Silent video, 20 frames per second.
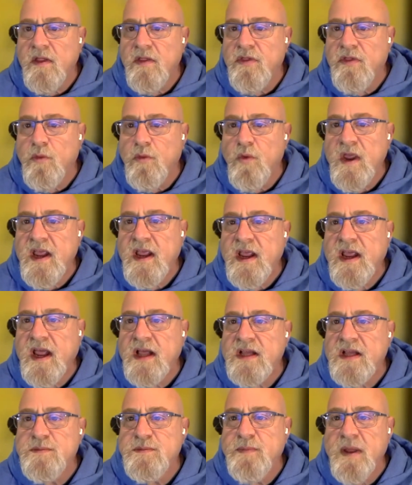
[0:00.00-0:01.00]
the week
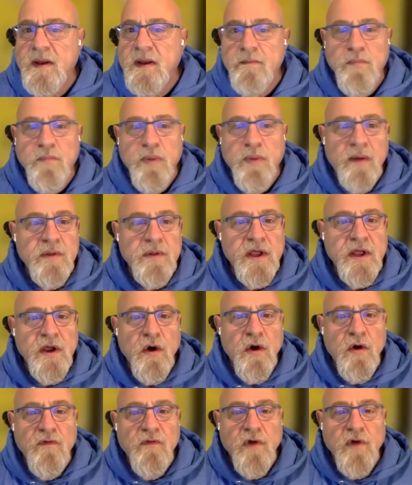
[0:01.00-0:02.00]
has been bubbling
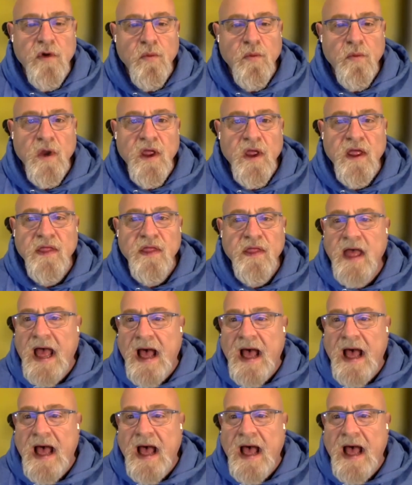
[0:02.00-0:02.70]
over with